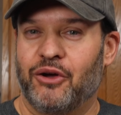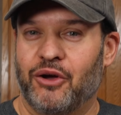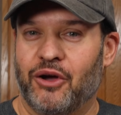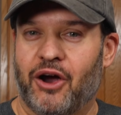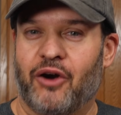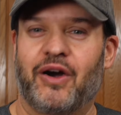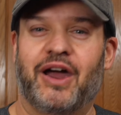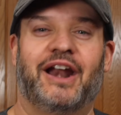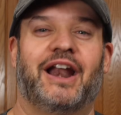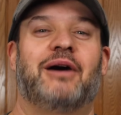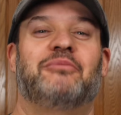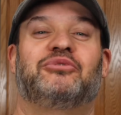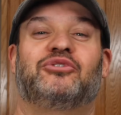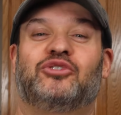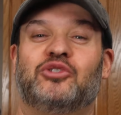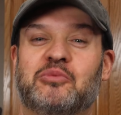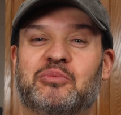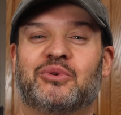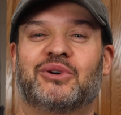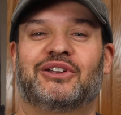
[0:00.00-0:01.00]
All right, I'm
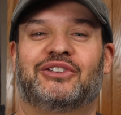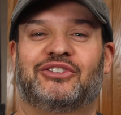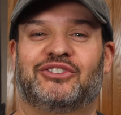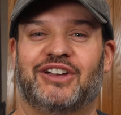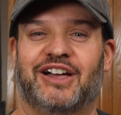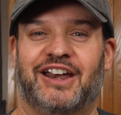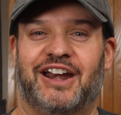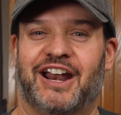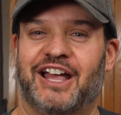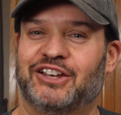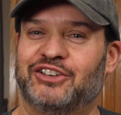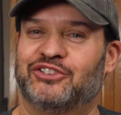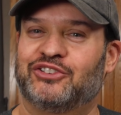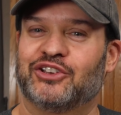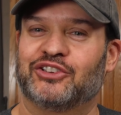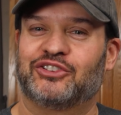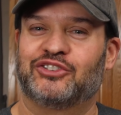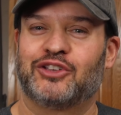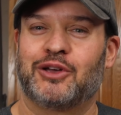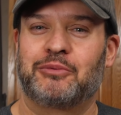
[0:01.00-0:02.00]
super excited. I
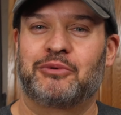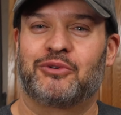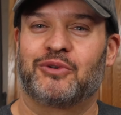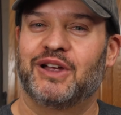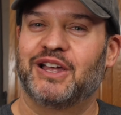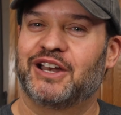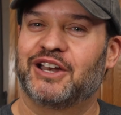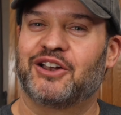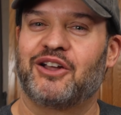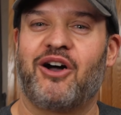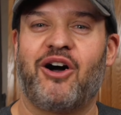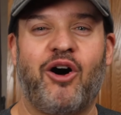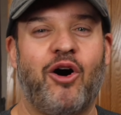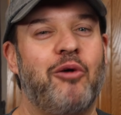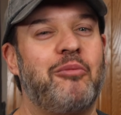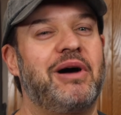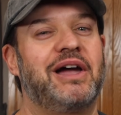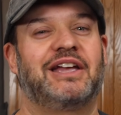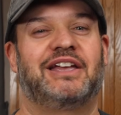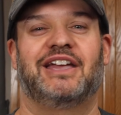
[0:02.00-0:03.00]
just upgraded
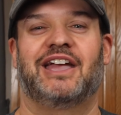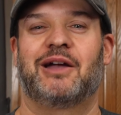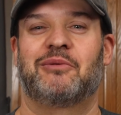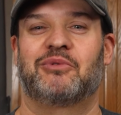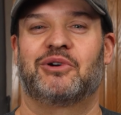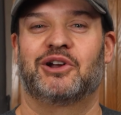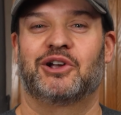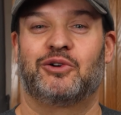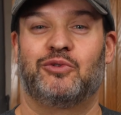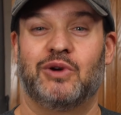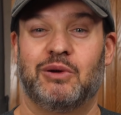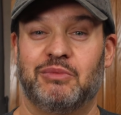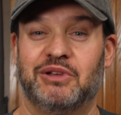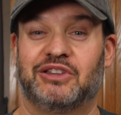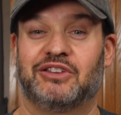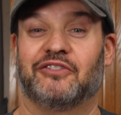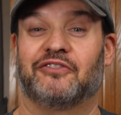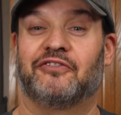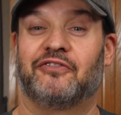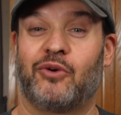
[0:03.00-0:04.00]
all my camera
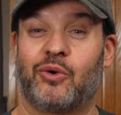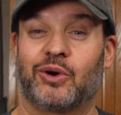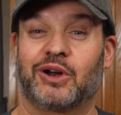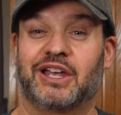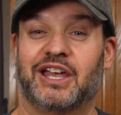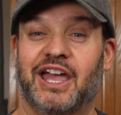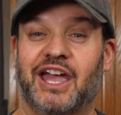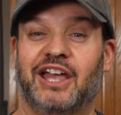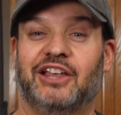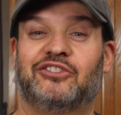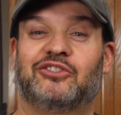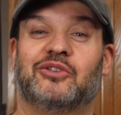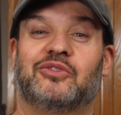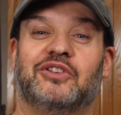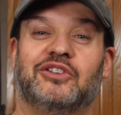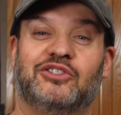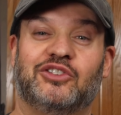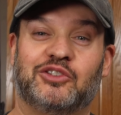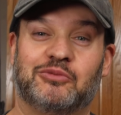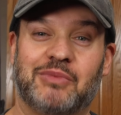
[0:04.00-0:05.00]
equipment to 4K. So
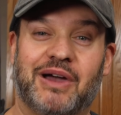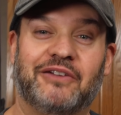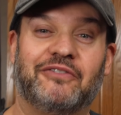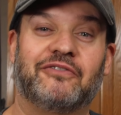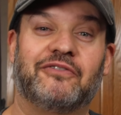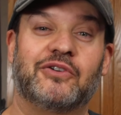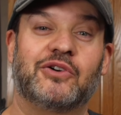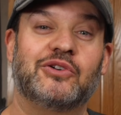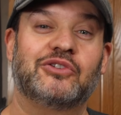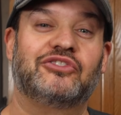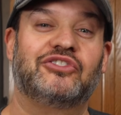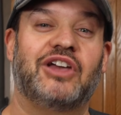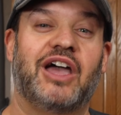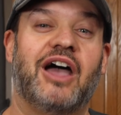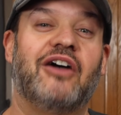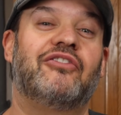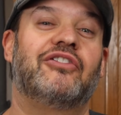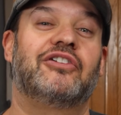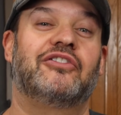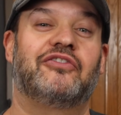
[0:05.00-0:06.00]
this is my first
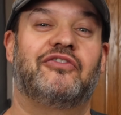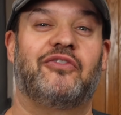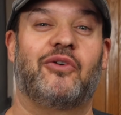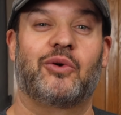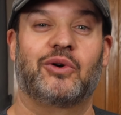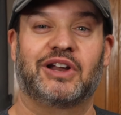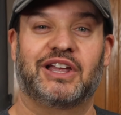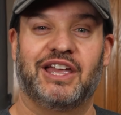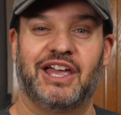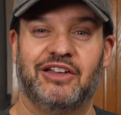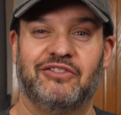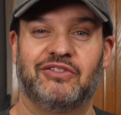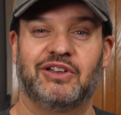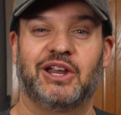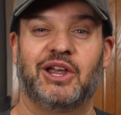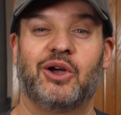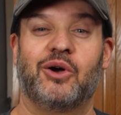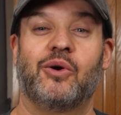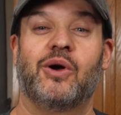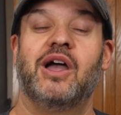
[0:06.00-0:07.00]
ever 4K
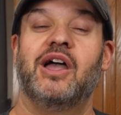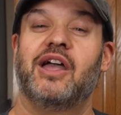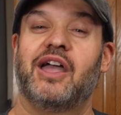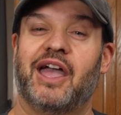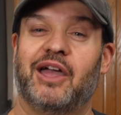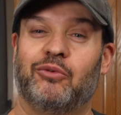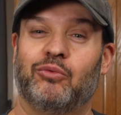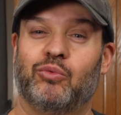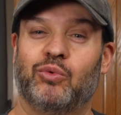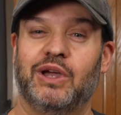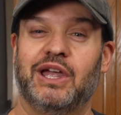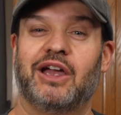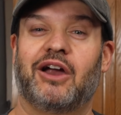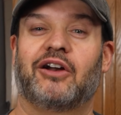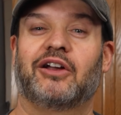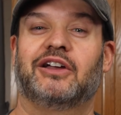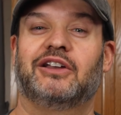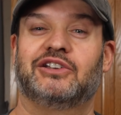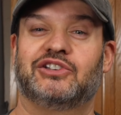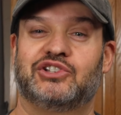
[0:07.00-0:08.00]
video, and we
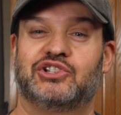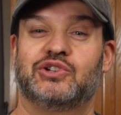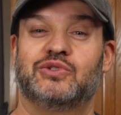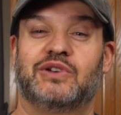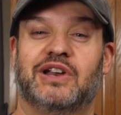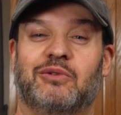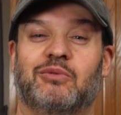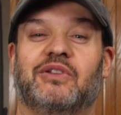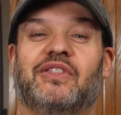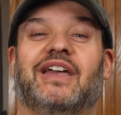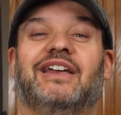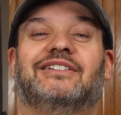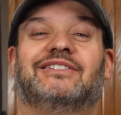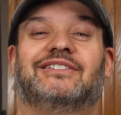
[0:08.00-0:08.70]
are gonna shoot it with a